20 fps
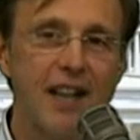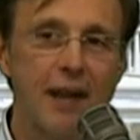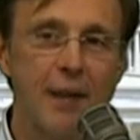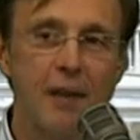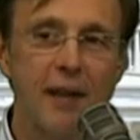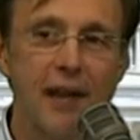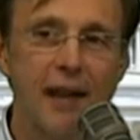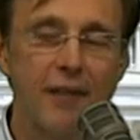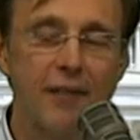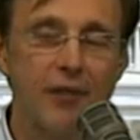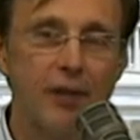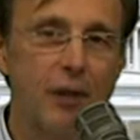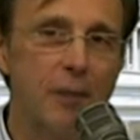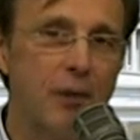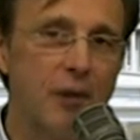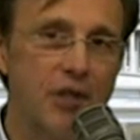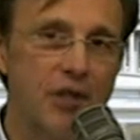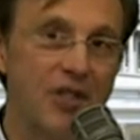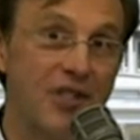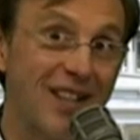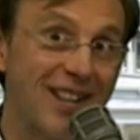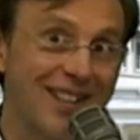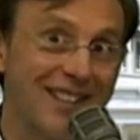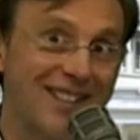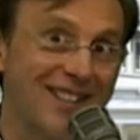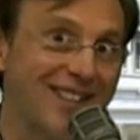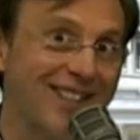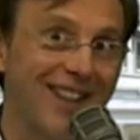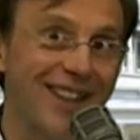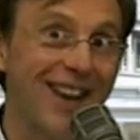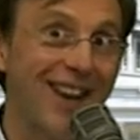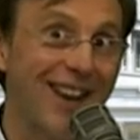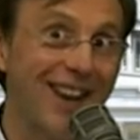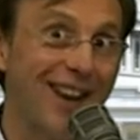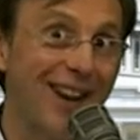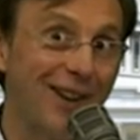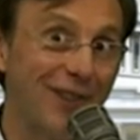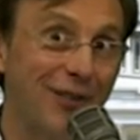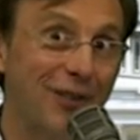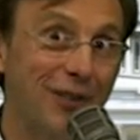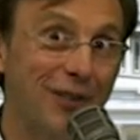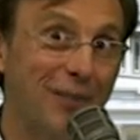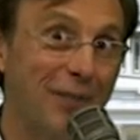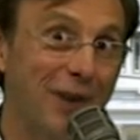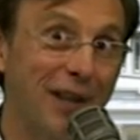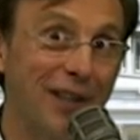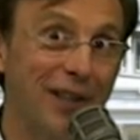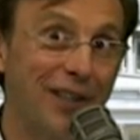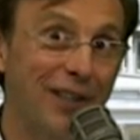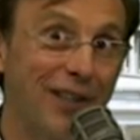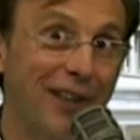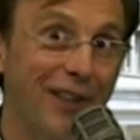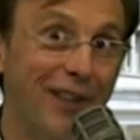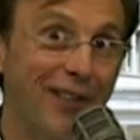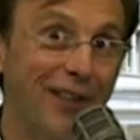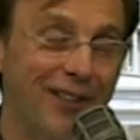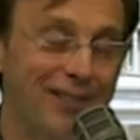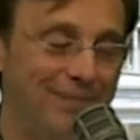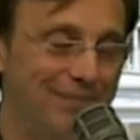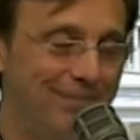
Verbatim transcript: coming after him who just likes to hang out with men, you know.